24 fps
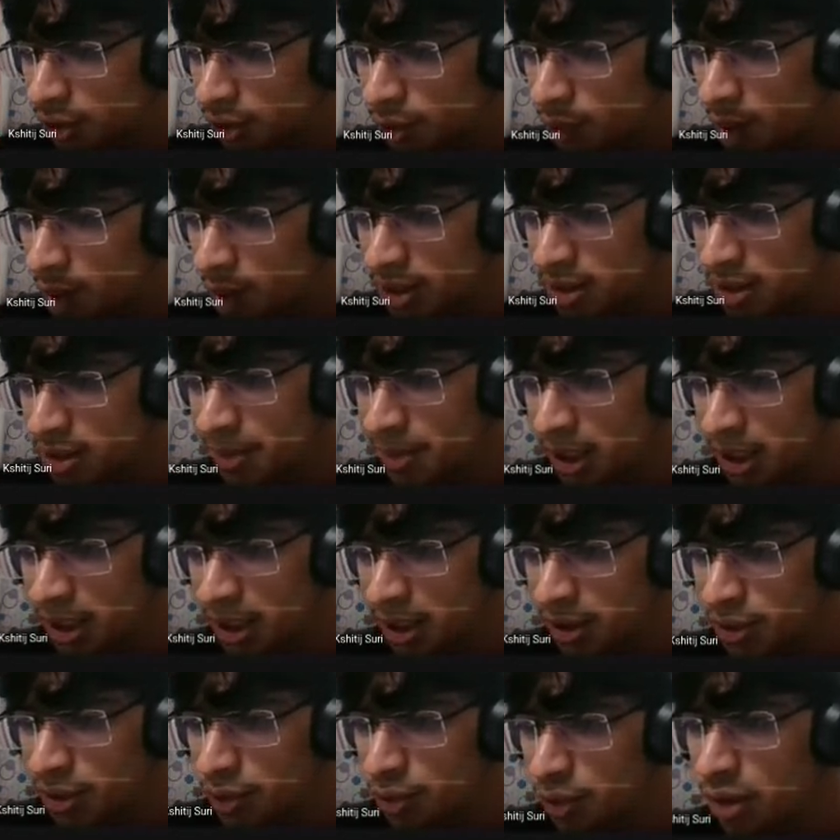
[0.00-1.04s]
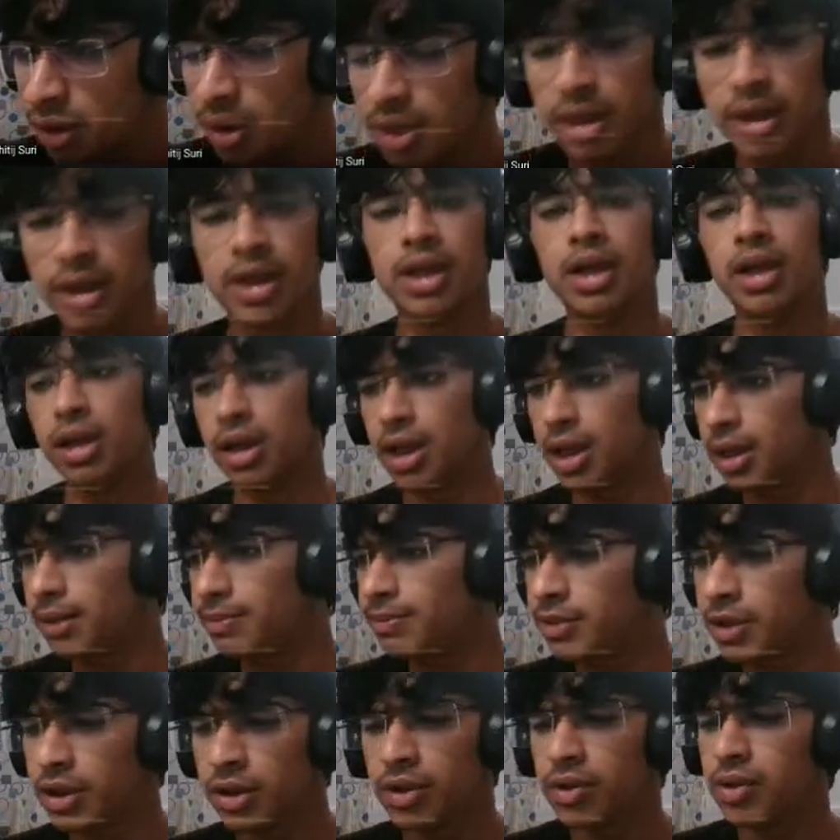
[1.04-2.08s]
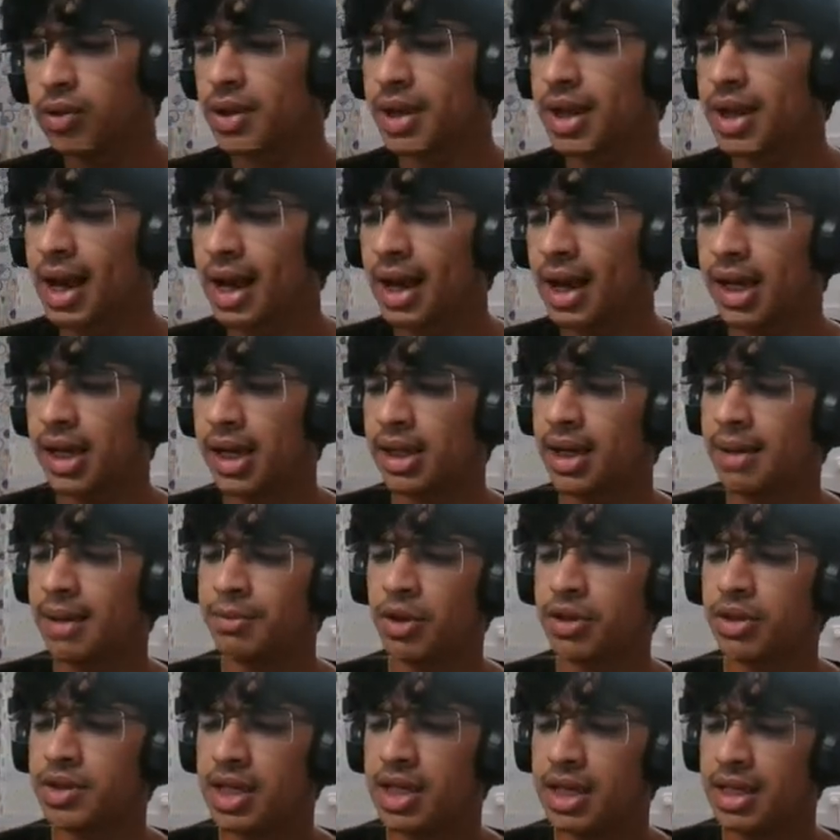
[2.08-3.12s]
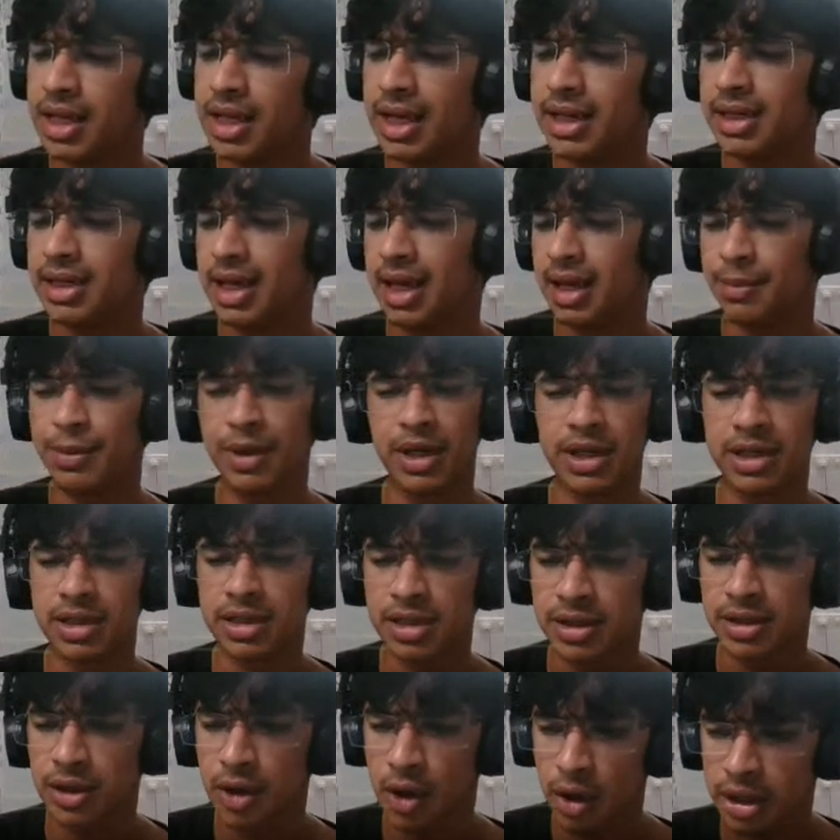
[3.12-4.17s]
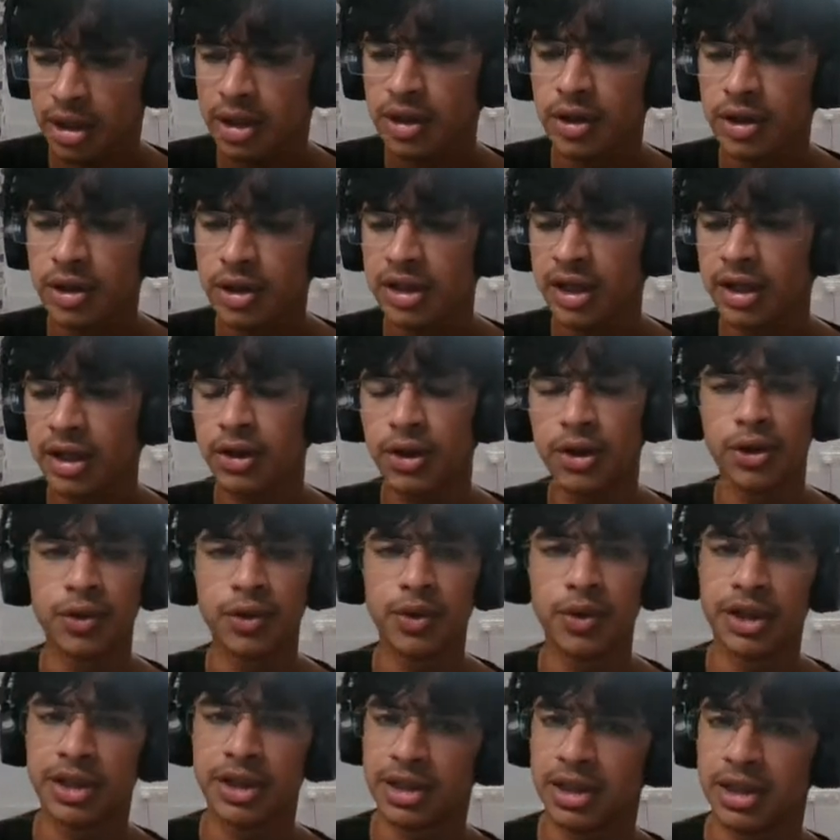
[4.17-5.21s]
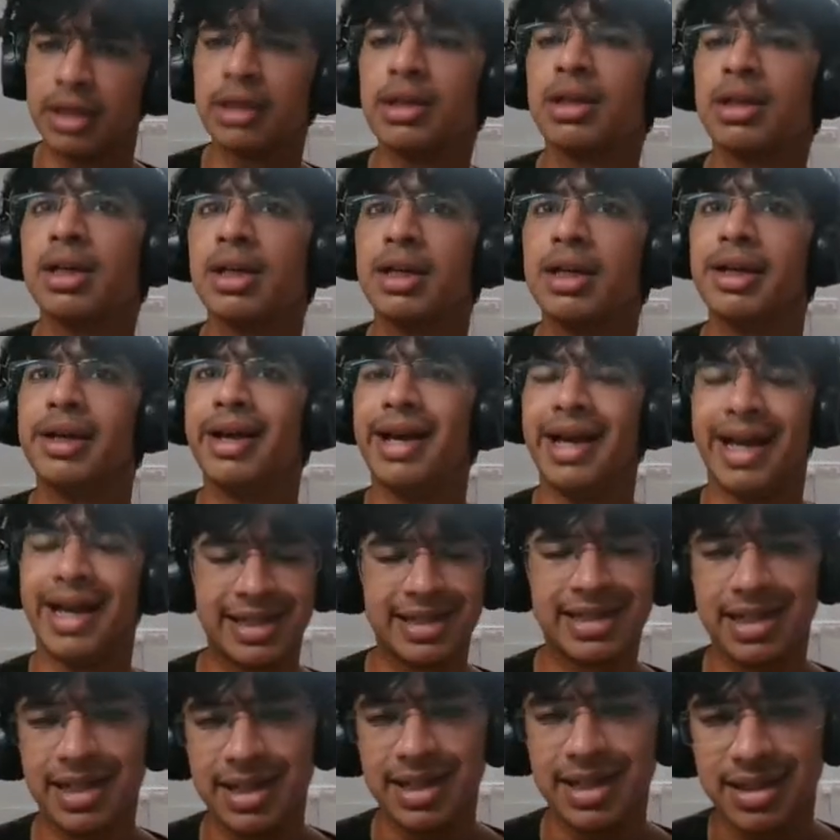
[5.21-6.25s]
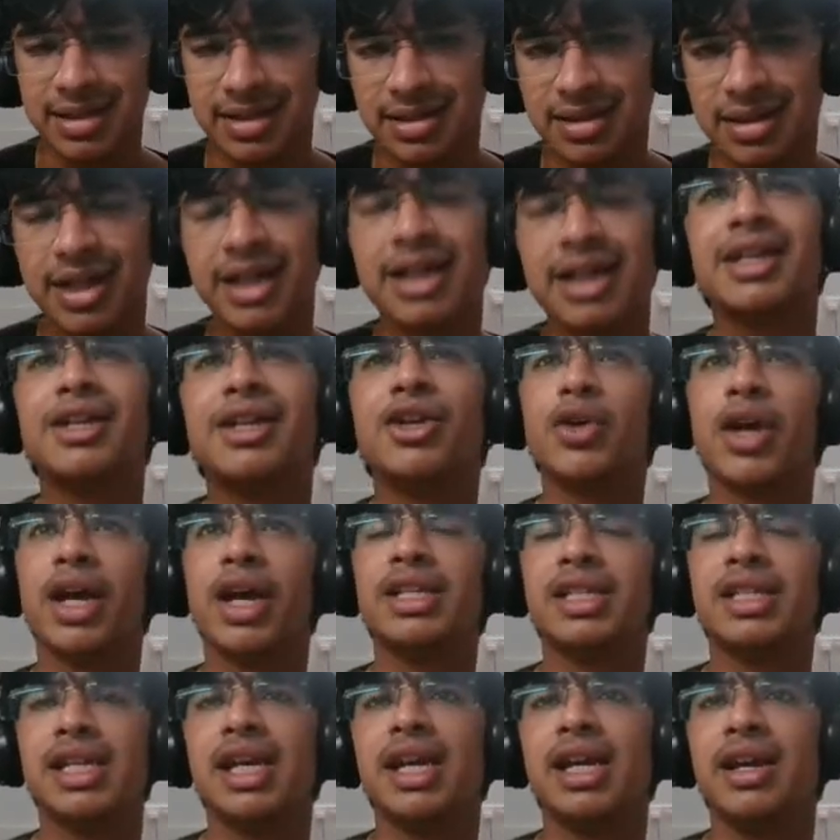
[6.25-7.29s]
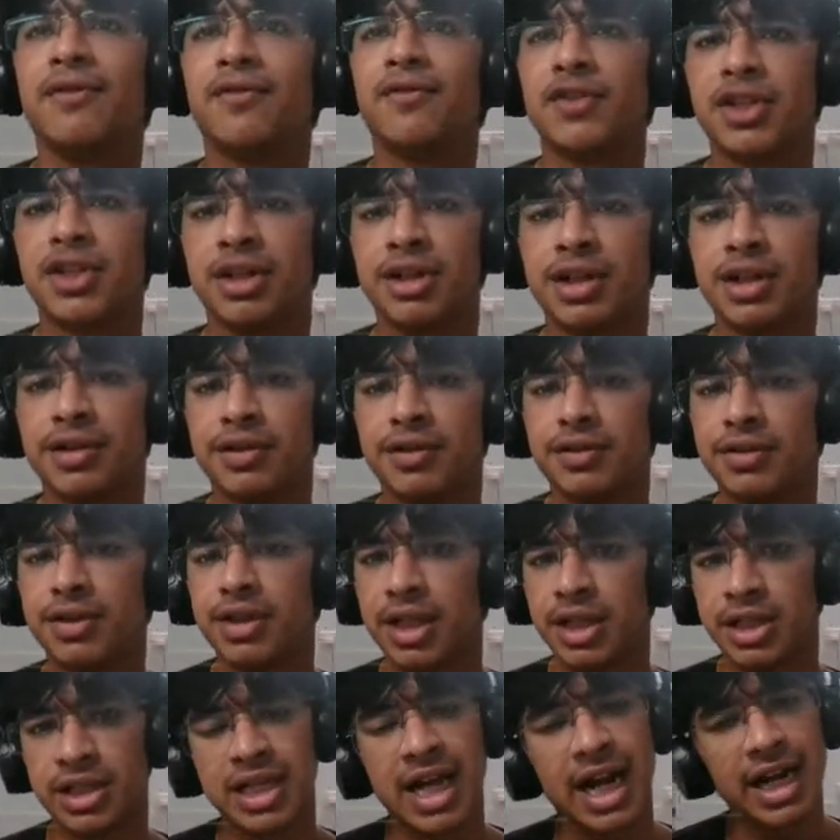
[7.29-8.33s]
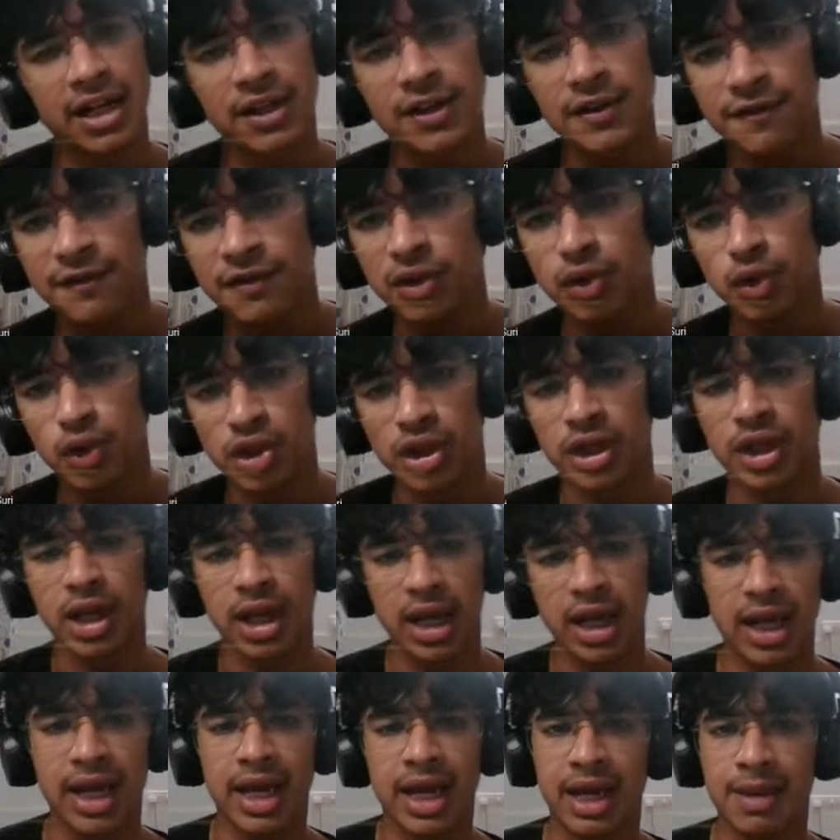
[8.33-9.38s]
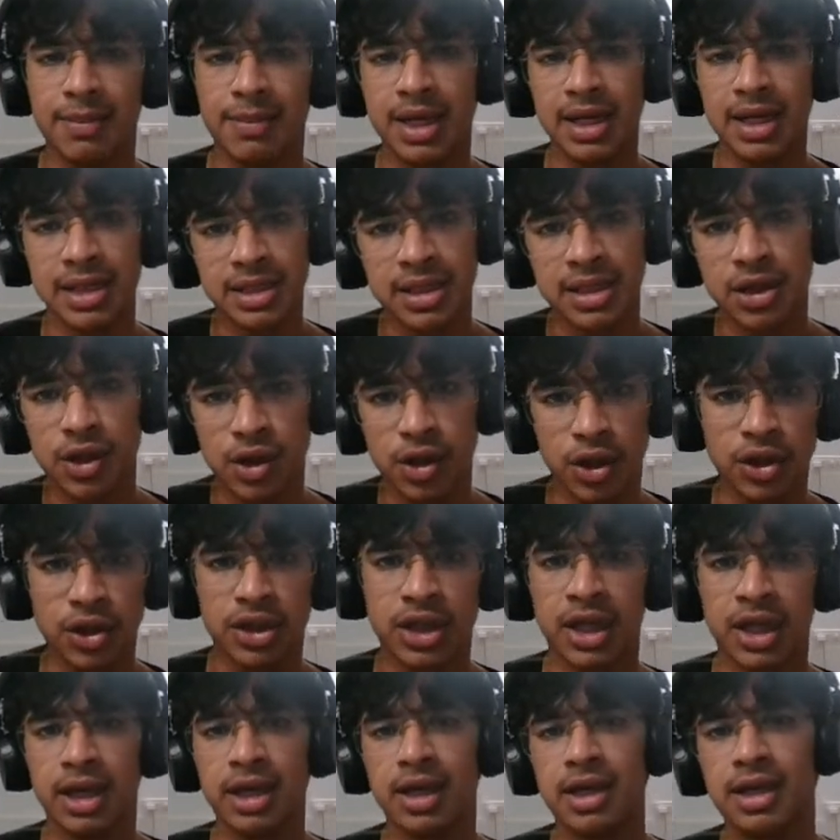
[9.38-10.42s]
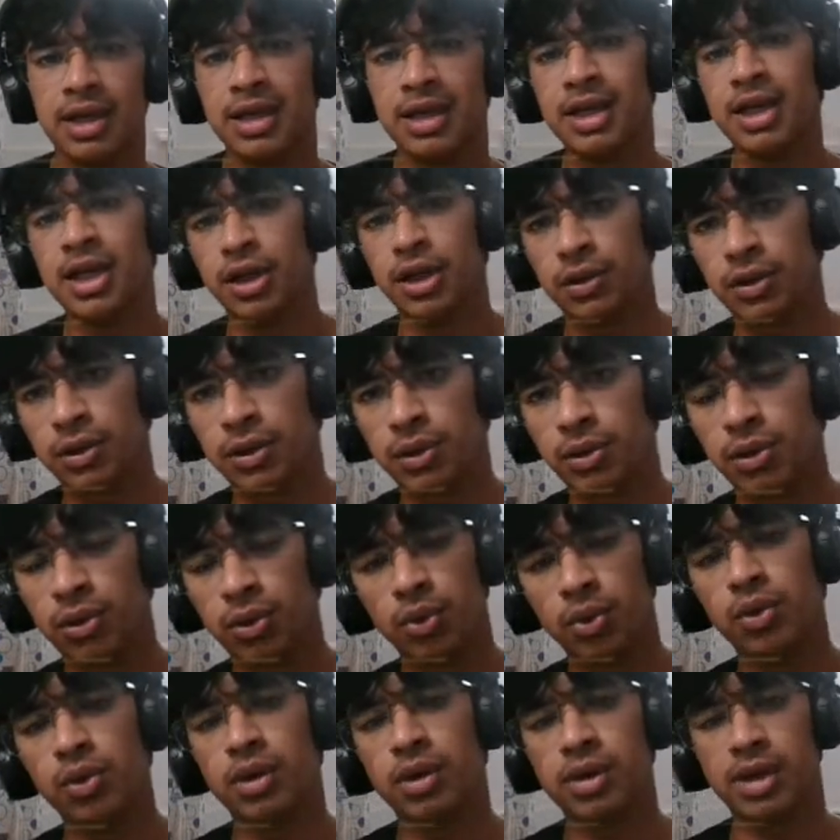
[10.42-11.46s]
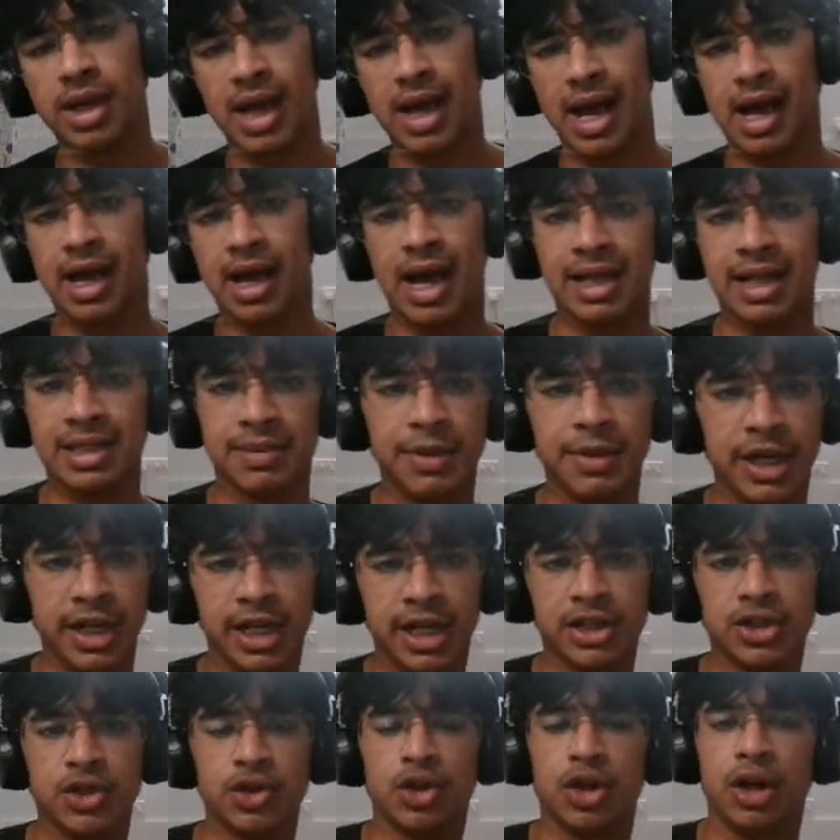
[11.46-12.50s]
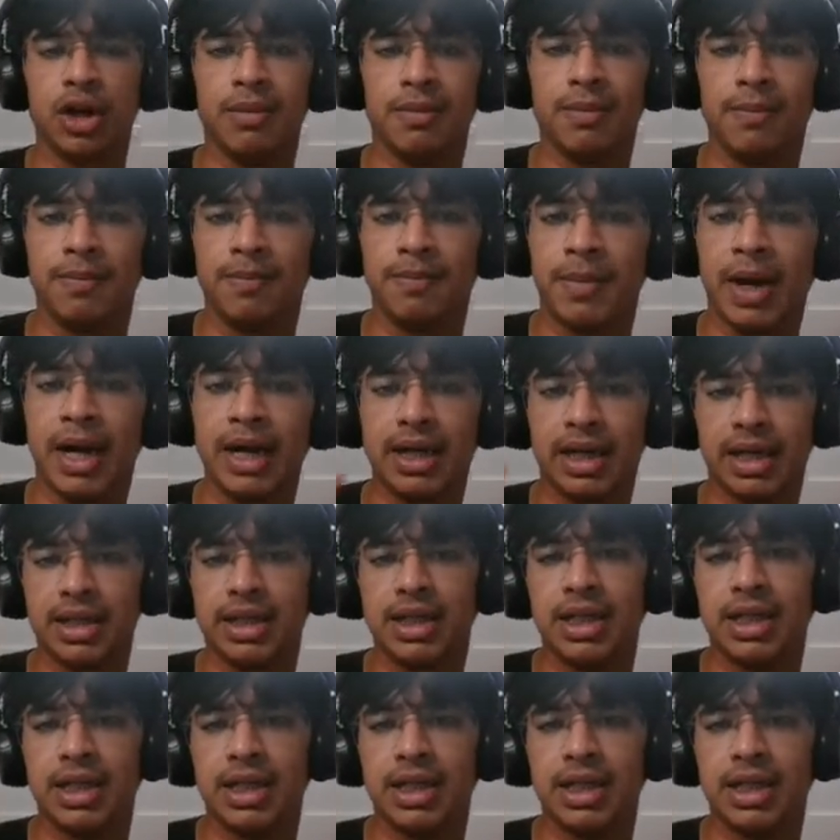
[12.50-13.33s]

to do as a BTech? No, I'm not saying that ML is not a good thing to do. It's an excellent, you can say it's the kind of the future. ML is a good thing to do as a BTech student. But